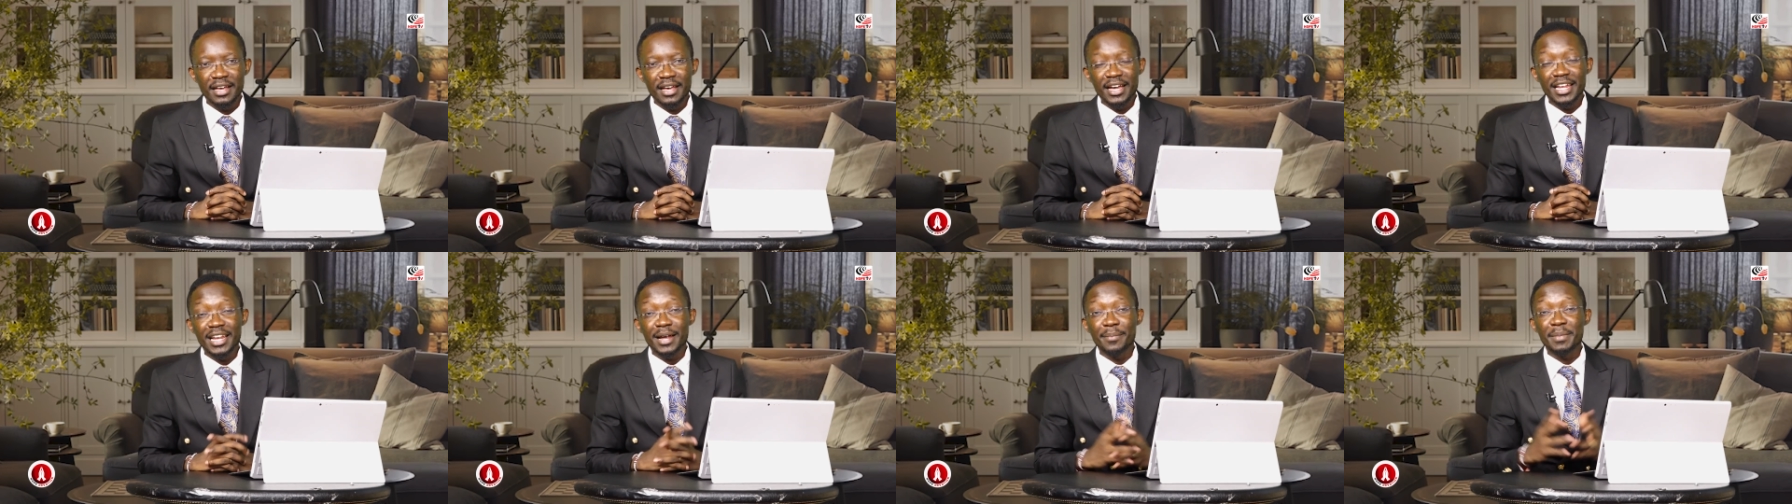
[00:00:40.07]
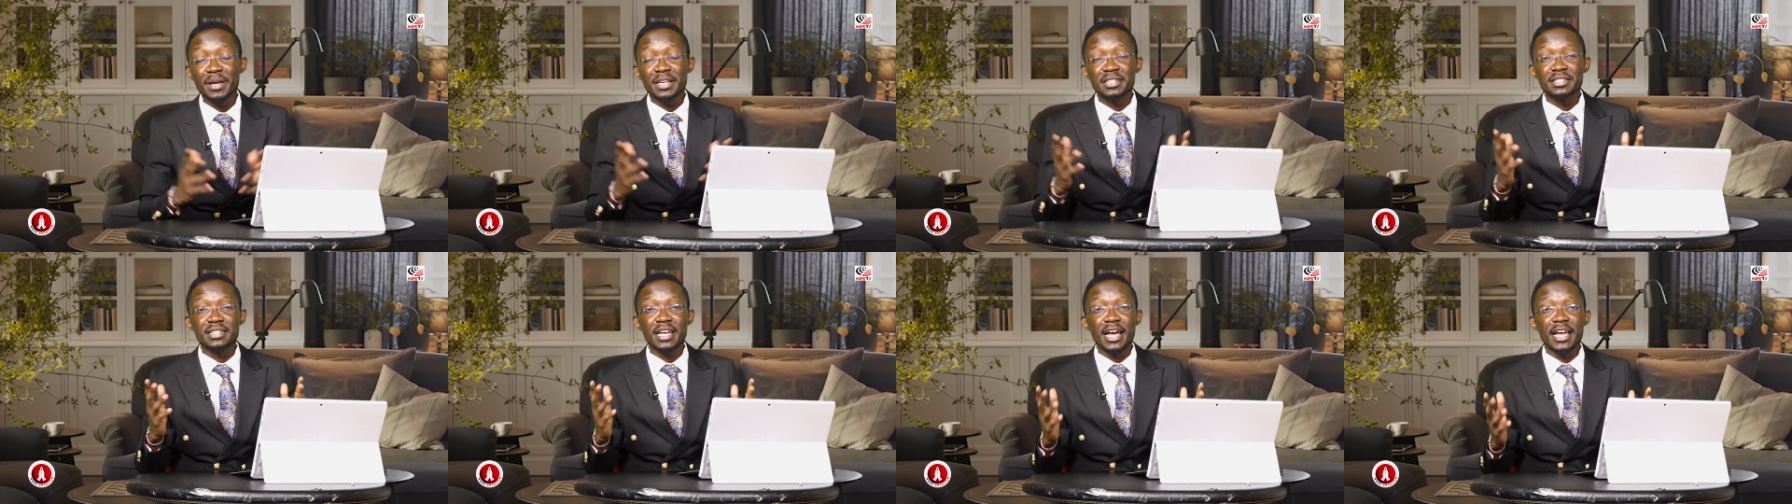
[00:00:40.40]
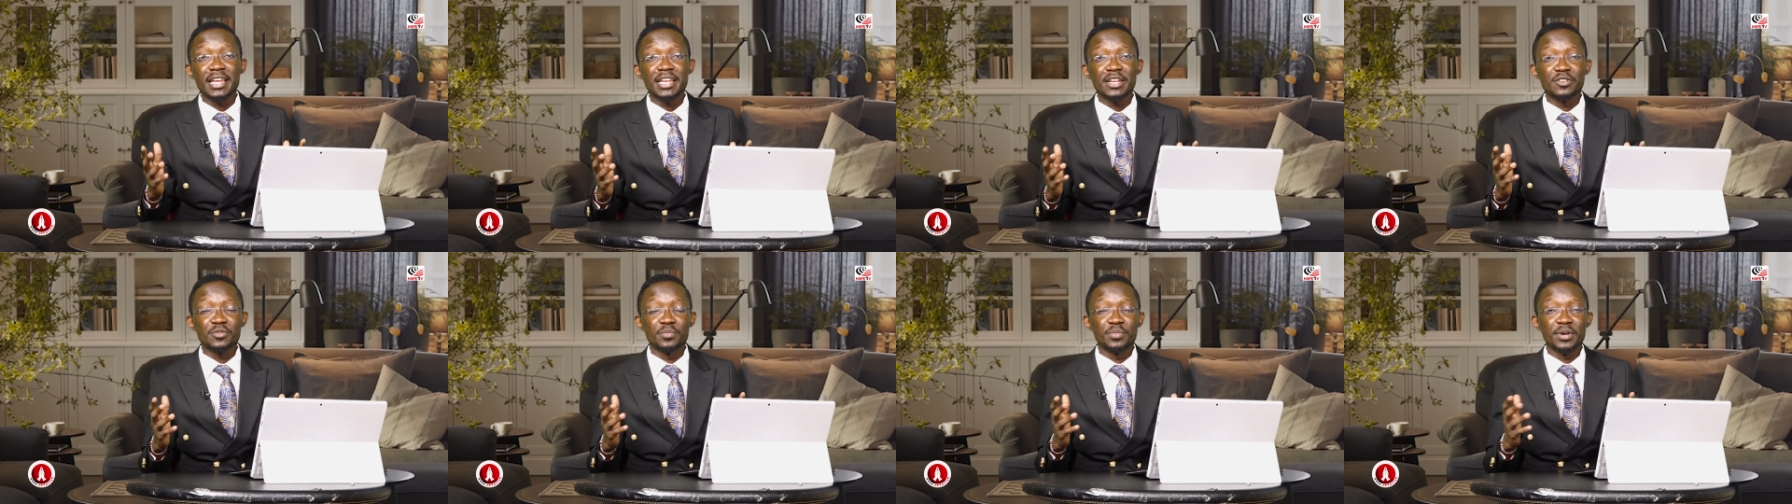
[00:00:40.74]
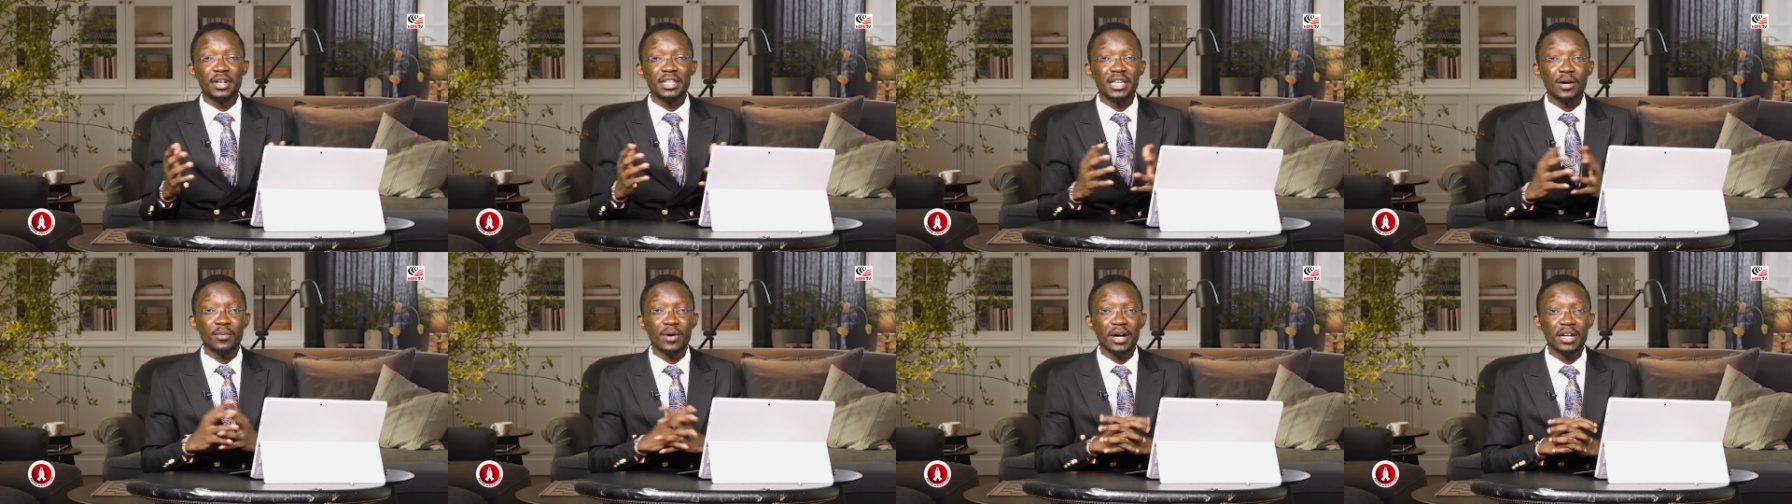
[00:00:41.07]
And I'm excited to
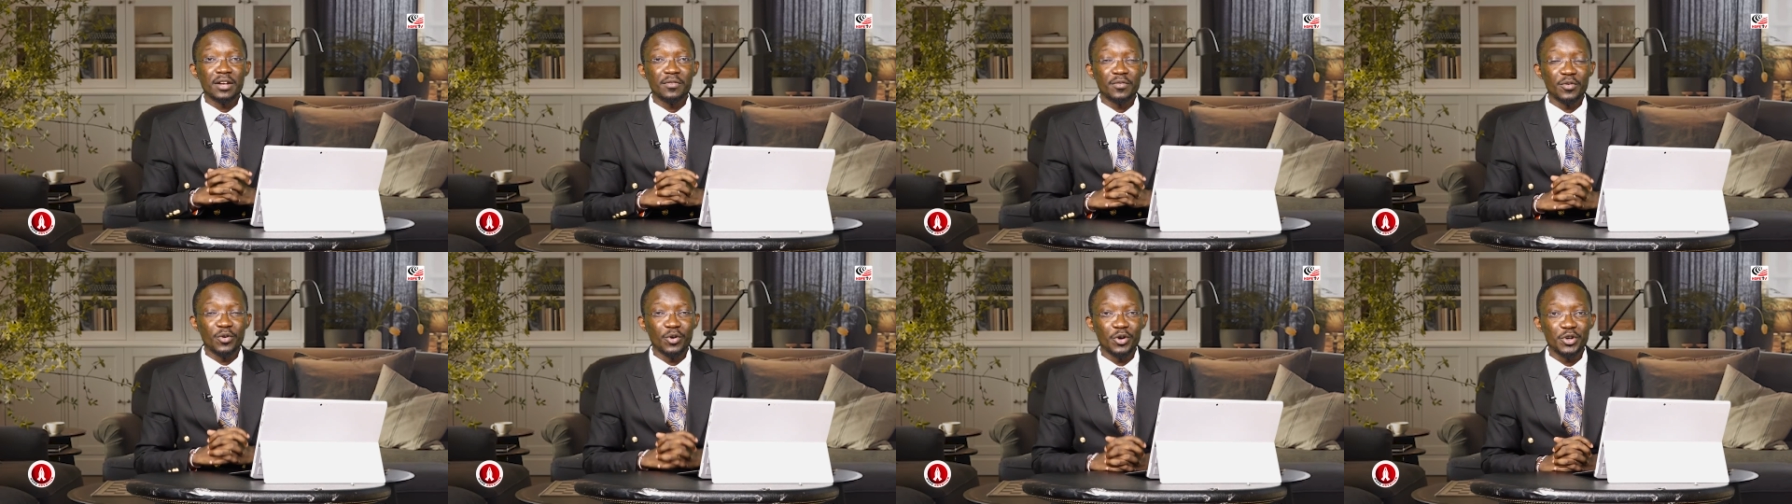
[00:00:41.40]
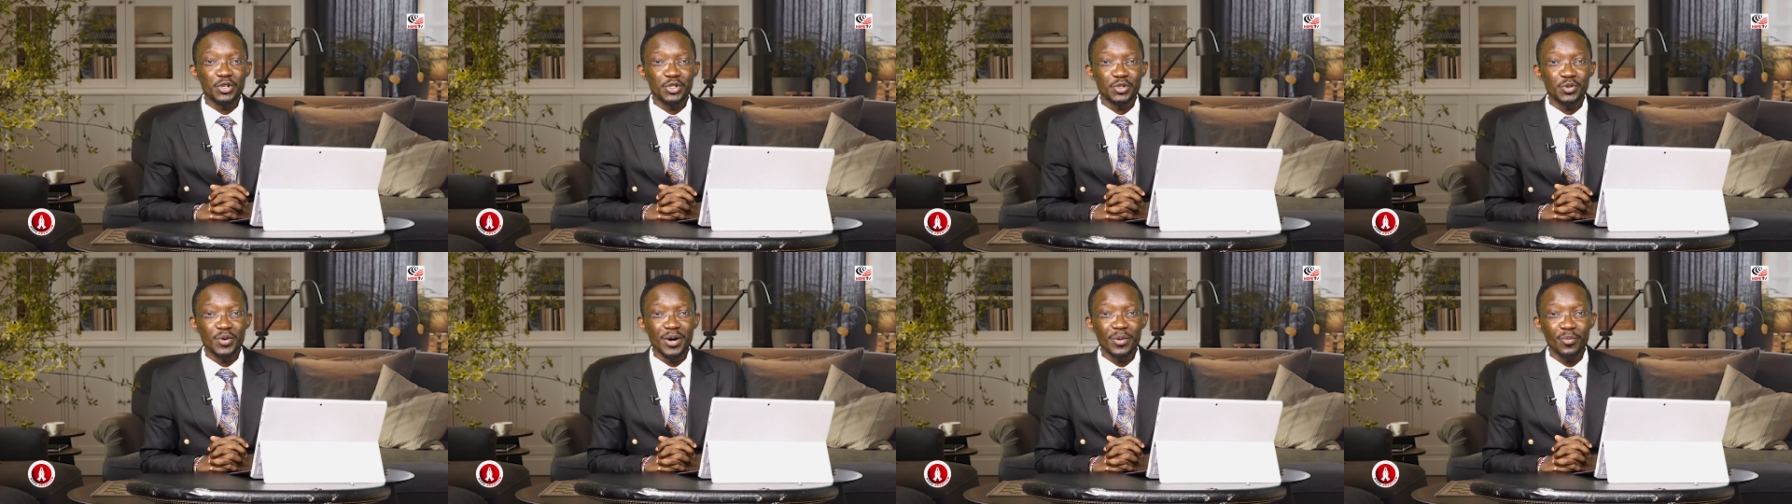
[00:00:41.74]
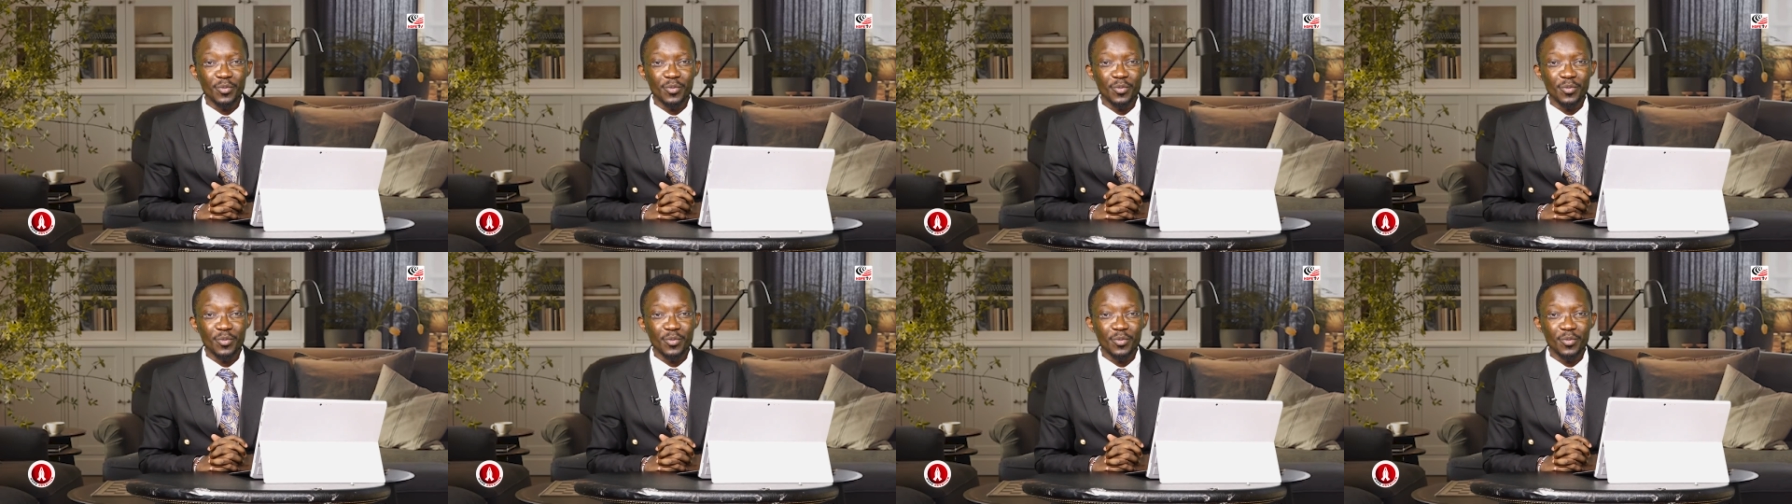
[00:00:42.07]
bring the word of God to you